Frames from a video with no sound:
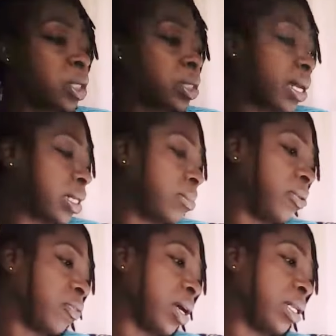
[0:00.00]
Like, let me
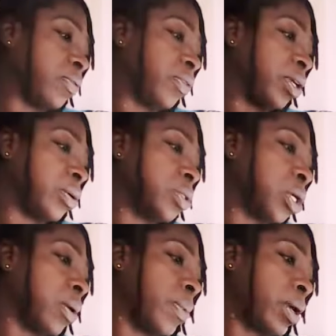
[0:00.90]
find a video
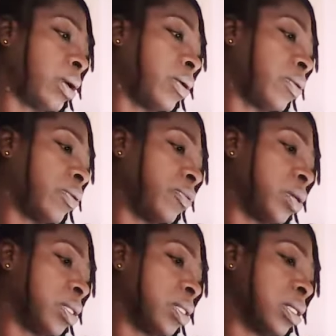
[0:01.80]
topic, for
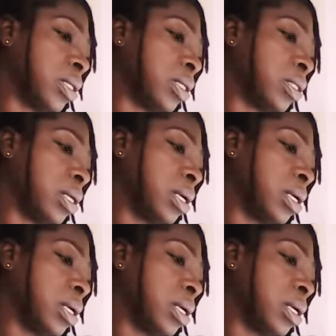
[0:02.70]
instance.